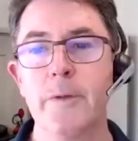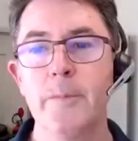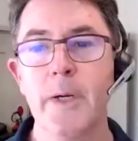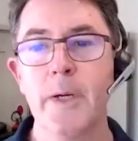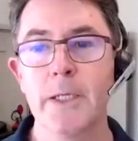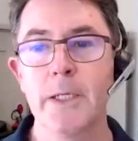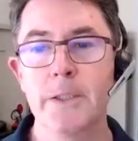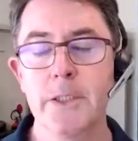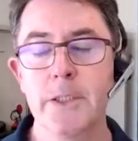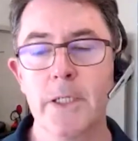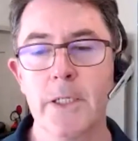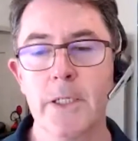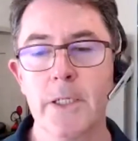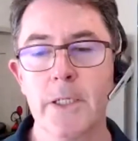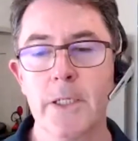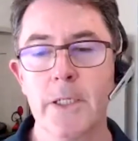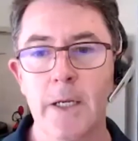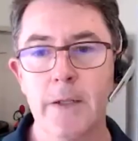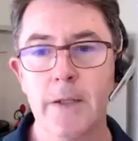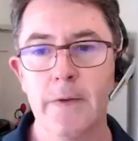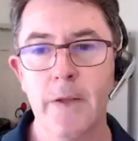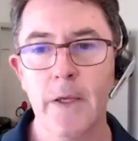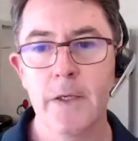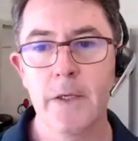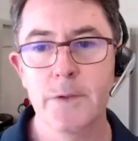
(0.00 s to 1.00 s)
much,
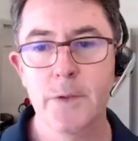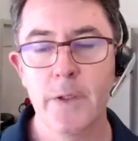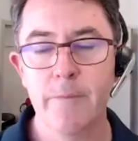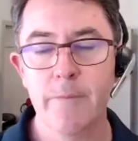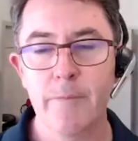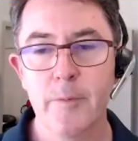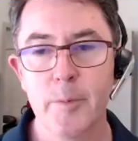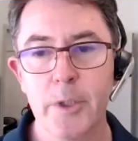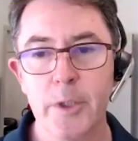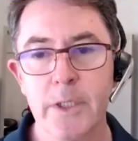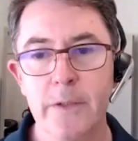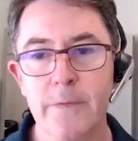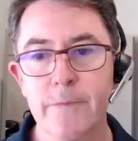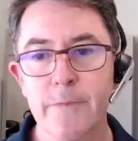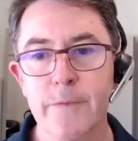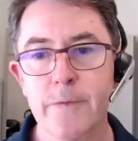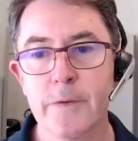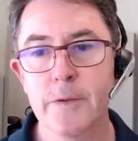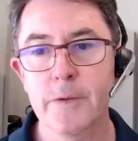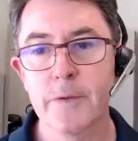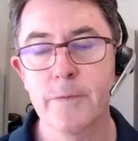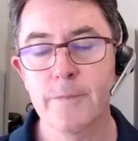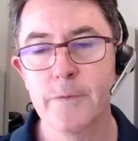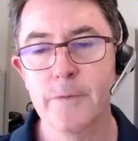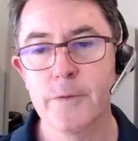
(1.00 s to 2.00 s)
and thanks to everybody
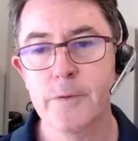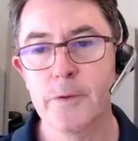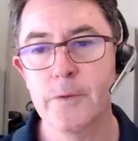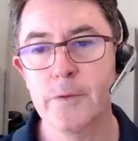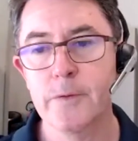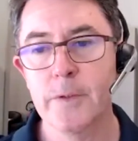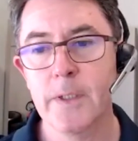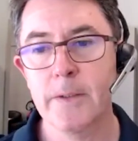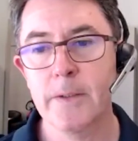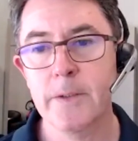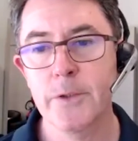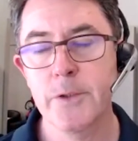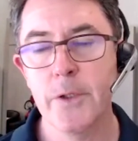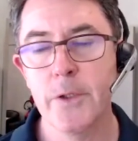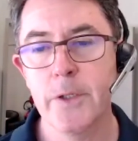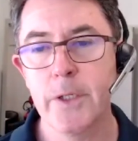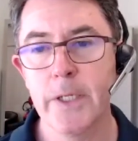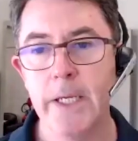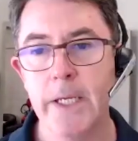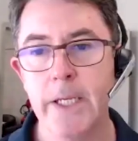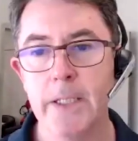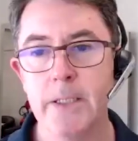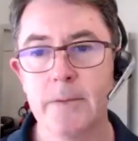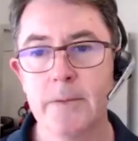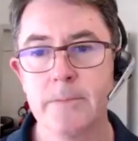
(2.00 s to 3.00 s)
for tuning
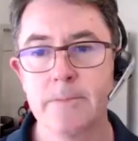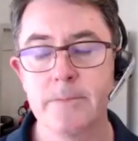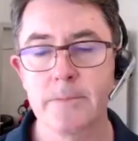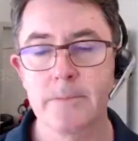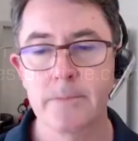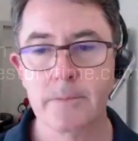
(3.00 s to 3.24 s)
in.